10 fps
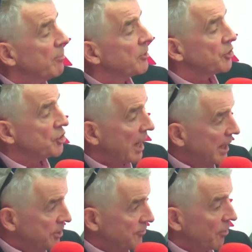But the
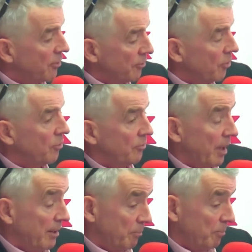challenge for though
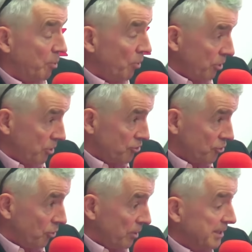that border
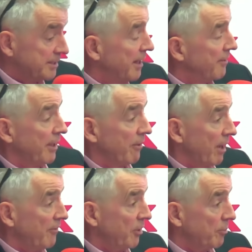control is they
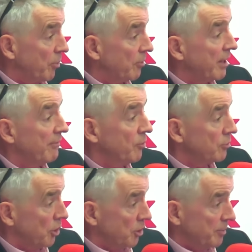arrive here, but they have
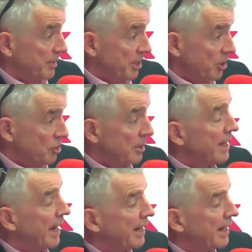no documentation.